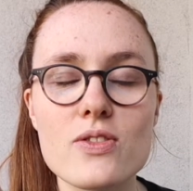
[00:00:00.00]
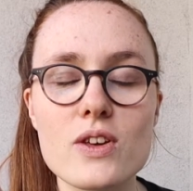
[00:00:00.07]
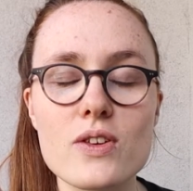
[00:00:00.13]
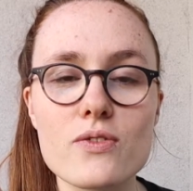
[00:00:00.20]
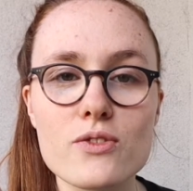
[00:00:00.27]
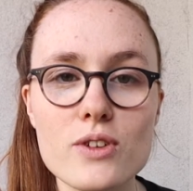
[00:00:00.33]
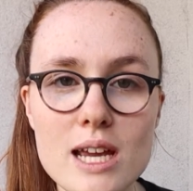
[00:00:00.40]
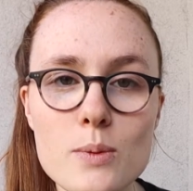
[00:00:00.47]
The
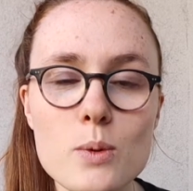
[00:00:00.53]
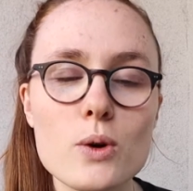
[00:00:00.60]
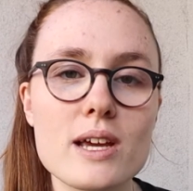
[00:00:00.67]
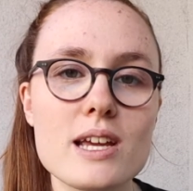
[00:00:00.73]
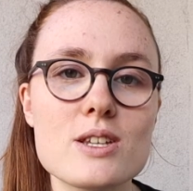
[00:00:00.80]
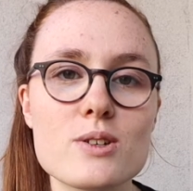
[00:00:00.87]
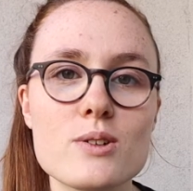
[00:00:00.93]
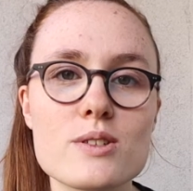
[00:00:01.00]
free
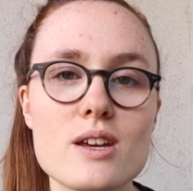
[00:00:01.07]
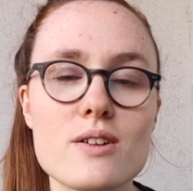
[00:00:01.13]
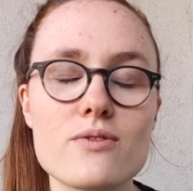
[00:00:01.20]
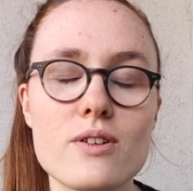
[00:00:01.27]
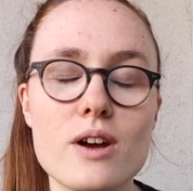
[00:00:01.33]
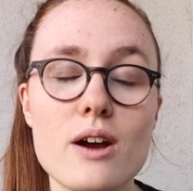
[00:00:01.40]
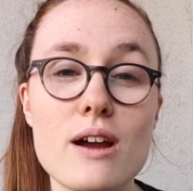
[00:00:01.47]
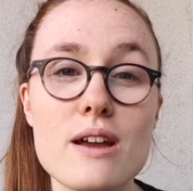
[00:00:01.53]
walking tours
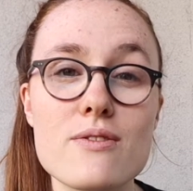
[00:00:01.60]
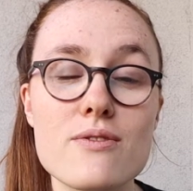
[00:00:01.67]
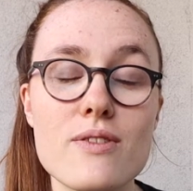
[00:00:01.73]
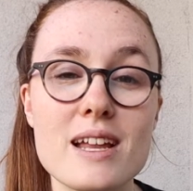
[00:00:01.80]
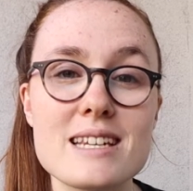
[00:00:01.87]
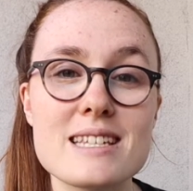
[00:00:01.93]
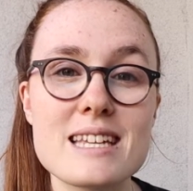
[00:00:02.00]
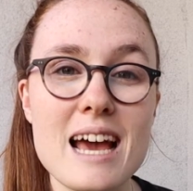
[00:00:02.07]
are a
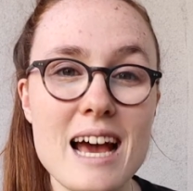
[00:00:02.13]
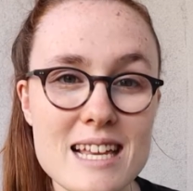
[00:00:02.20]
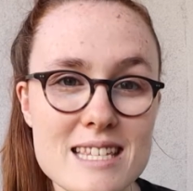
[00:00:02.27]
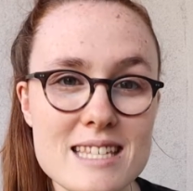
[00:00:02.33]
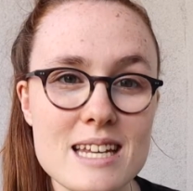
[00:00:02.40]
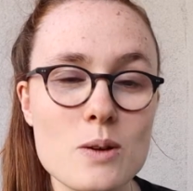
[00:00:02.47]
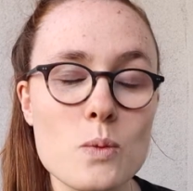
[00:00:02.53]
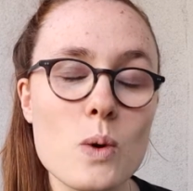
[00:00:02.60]

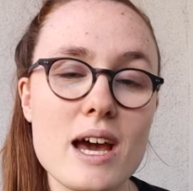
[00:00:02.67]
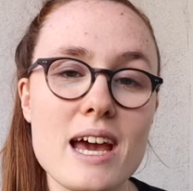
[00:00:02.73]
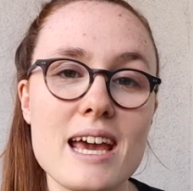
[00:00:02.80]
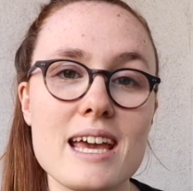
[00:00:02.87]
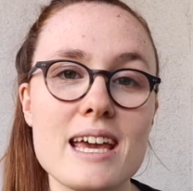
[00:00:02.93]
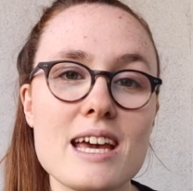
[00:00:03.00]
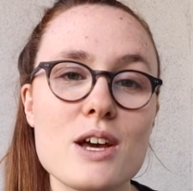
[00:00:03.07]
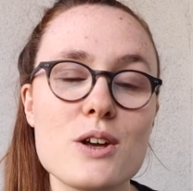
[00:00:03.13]
fantastic
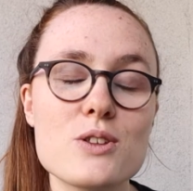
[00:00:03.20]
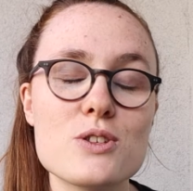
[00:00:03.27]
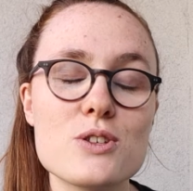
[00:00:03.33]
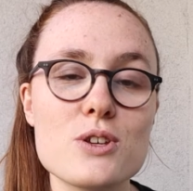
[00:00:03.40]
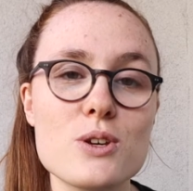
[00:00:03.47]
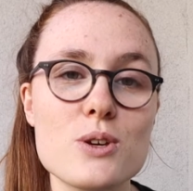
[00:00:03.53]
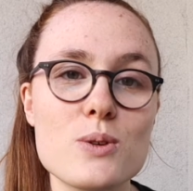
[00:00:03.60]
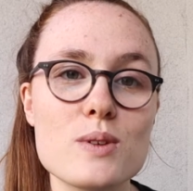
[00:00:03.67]
way
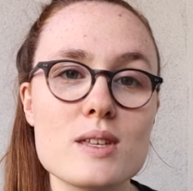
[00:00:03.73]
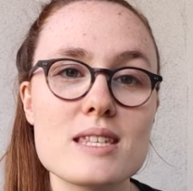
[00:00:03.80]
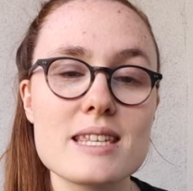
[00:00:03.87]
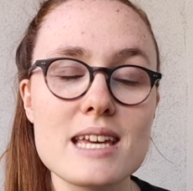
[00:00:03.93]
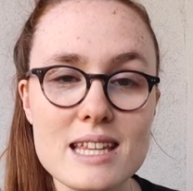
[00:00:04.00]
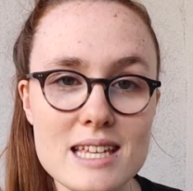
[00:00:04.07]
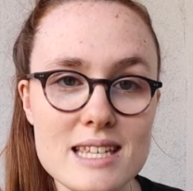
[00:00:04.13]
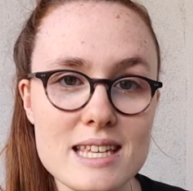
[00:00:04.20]
to
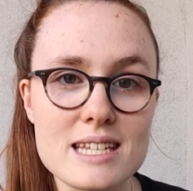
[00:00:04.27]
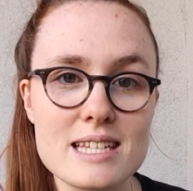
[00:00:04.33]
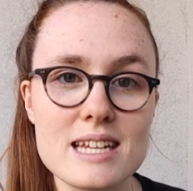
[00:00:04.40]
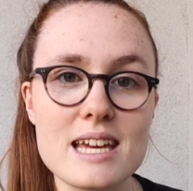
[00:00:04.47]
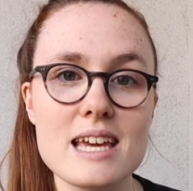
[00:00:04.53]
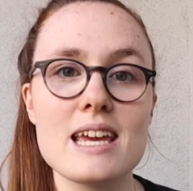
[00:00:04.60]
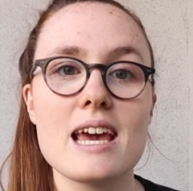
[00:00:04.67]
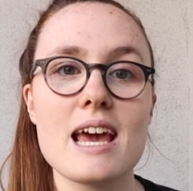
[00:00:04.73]
see the
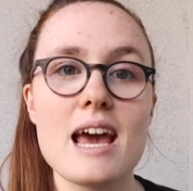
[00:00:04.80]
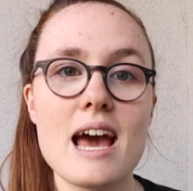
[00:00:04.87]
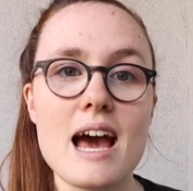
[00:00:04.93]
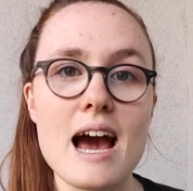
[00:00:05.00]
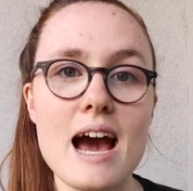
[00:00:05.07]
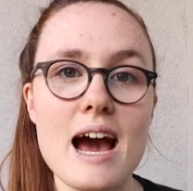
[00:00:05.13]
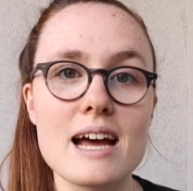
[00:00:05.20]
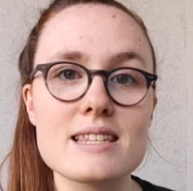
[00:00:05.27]
city
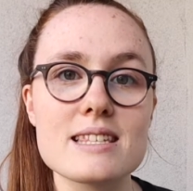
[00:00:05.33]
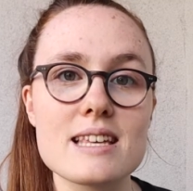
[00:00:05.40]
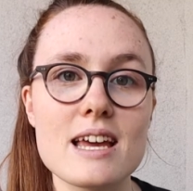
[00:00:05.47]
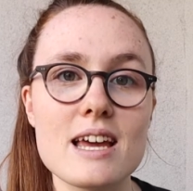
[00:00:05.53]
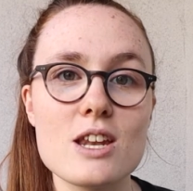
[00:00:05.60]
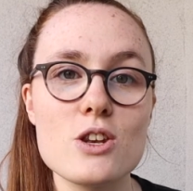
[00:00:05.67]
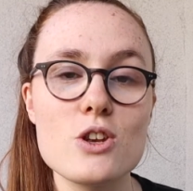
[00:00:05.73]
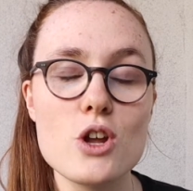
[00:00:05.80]
at
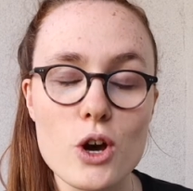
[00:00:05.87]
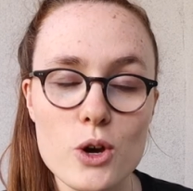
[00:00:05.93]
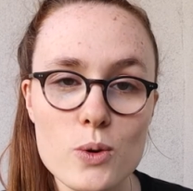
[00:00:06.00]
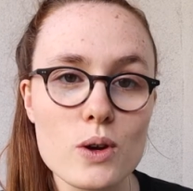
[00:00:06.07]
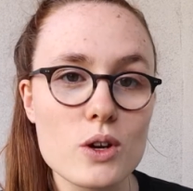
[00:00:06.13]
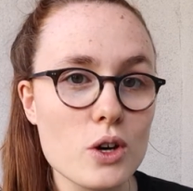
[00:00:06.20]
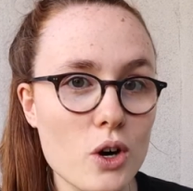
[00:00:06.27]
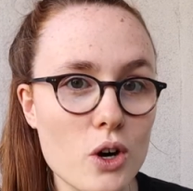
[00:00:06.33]

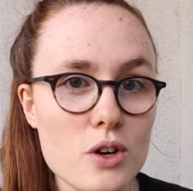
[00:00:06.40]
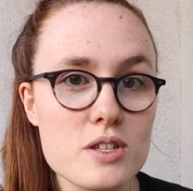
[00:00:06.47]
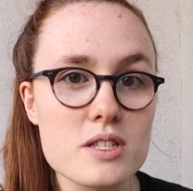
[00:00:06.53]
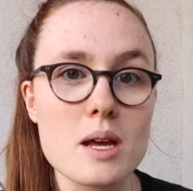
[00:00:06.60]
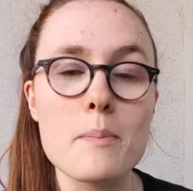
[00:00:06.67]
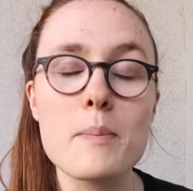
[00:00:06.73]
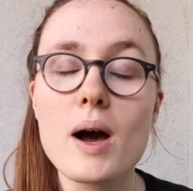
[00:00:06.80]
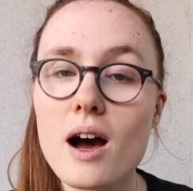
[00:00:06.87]
no
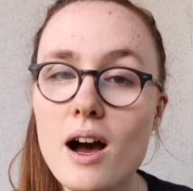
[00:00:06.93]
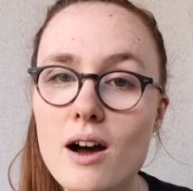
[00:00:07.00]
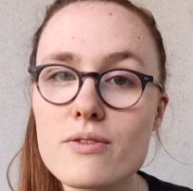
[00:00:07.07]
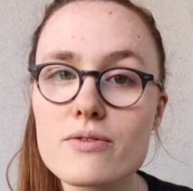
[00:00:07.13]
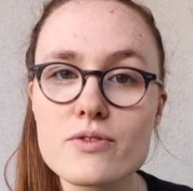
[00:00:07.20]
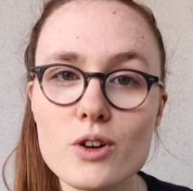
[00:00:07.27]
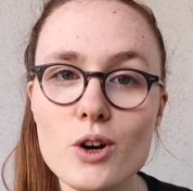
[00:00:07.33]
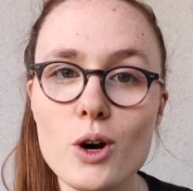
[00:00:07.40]
cost, apart
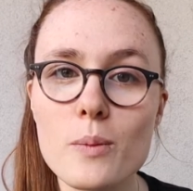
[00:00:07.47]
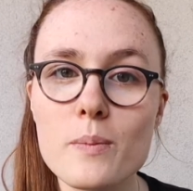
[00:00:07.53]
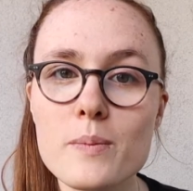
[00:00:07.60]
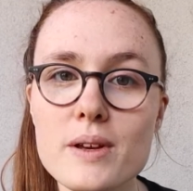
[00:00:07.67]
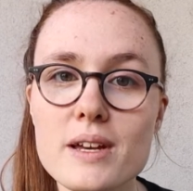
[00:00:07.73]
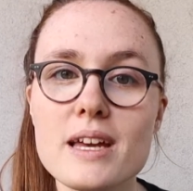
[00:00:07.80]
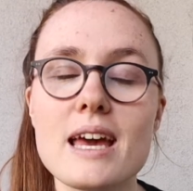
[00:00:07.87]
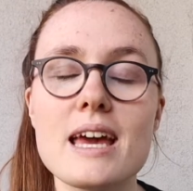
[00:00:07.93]

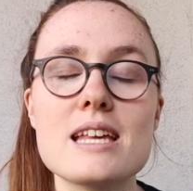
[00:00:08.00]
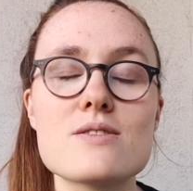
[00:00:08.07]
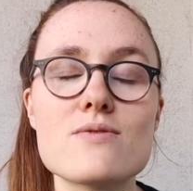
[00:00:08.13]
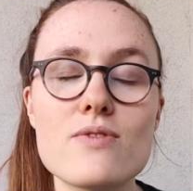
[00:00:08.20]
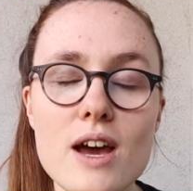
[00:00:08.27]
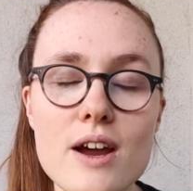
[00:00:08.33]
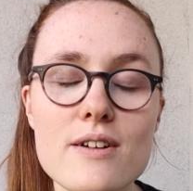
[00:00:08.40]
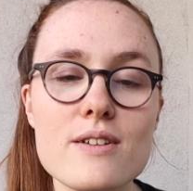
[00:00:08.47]
from it is
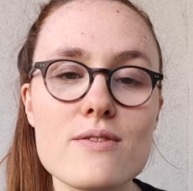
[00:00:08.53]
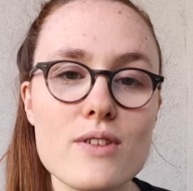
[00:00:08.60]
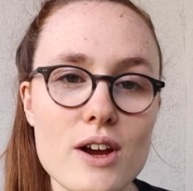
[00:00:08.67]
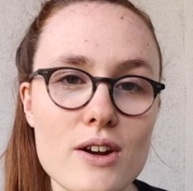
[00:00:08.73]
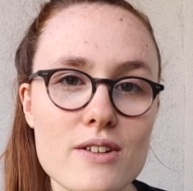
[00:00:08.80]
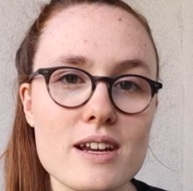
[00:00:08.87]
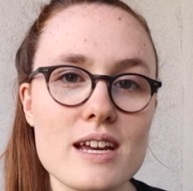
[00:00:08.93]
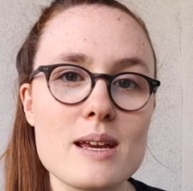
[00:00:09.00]
very,
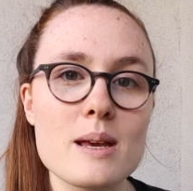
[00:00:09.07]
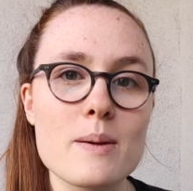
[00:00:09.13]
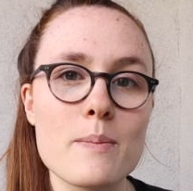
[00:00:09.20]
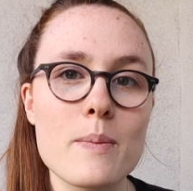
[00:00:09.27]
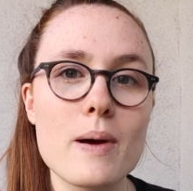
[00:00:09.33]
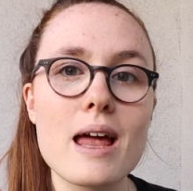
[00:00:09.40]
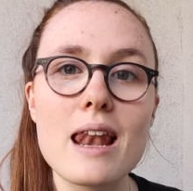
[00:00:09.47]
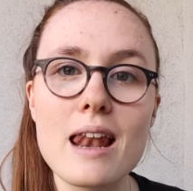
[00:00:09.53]
very
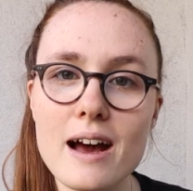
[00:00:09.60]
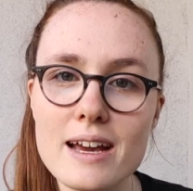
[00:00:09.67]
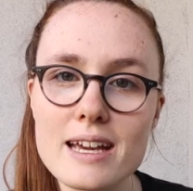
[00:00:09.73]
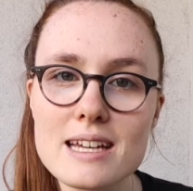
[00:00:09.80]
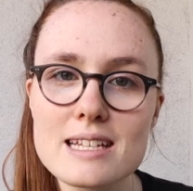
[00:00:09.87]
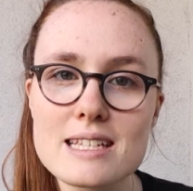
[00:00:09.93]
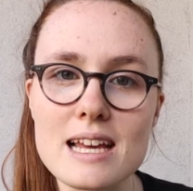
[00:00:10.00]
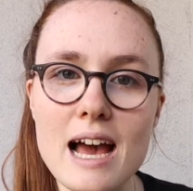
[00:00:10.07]

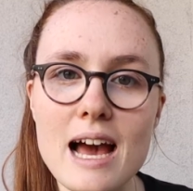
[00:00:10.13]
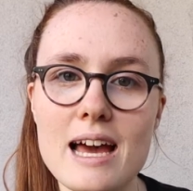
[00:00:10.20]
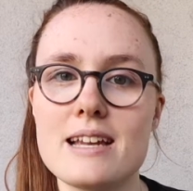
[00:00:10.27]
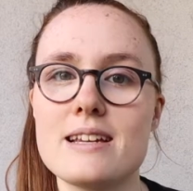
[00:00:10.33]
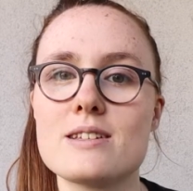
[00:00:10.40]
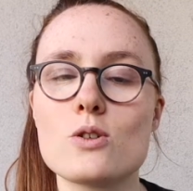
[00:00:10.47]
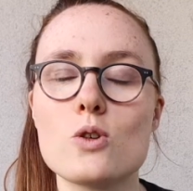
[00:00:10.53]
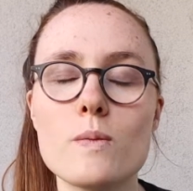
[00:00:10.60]
polite
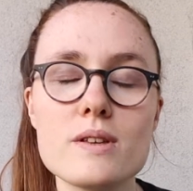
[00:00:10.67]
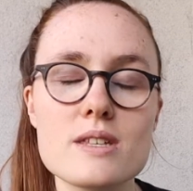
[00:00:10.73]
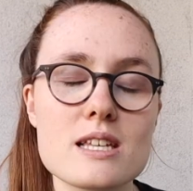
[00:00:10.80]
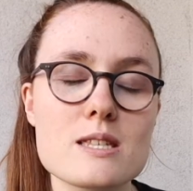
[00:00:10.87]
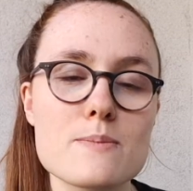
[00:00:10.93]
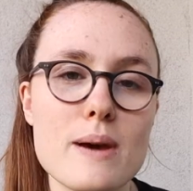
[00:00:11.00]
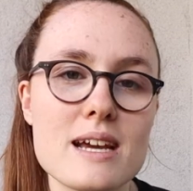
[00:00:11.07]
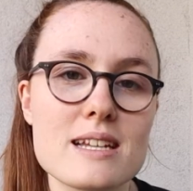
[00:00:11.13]
and almost
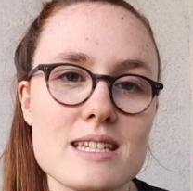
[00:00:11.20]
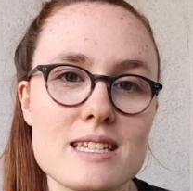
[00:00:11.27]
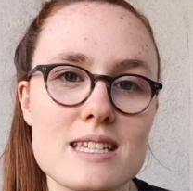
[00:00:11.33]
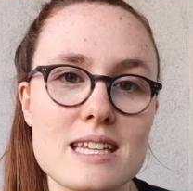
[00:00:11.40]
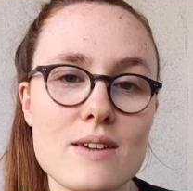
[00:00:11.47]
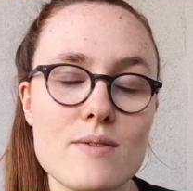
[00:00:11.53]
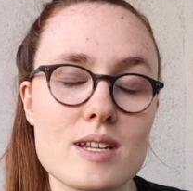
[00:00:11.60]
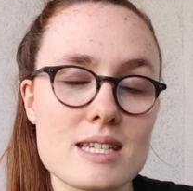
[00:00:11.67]
expected
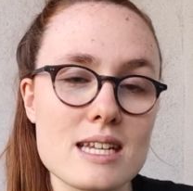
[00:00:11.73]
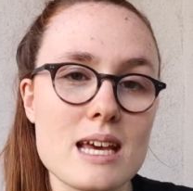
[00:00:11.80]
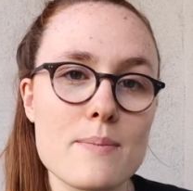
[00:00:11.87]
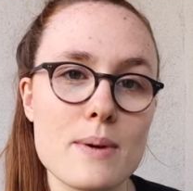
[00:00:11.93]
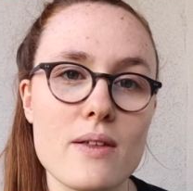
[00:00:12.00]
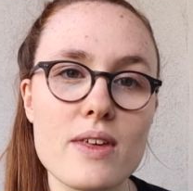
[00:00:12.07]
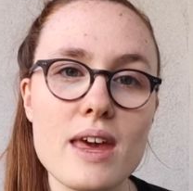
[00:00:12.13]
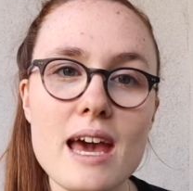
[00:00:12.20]
to give a
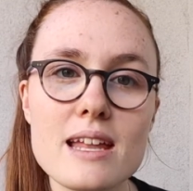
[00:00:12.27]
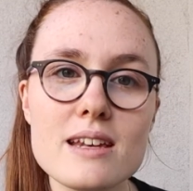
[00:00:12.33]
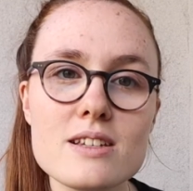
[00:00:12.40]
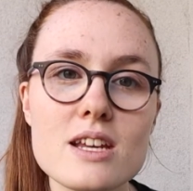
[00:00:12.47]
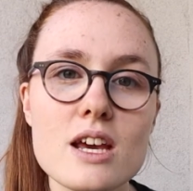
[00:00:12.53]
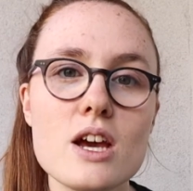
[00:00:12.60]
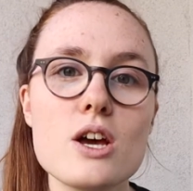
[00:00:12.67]
tip at the end.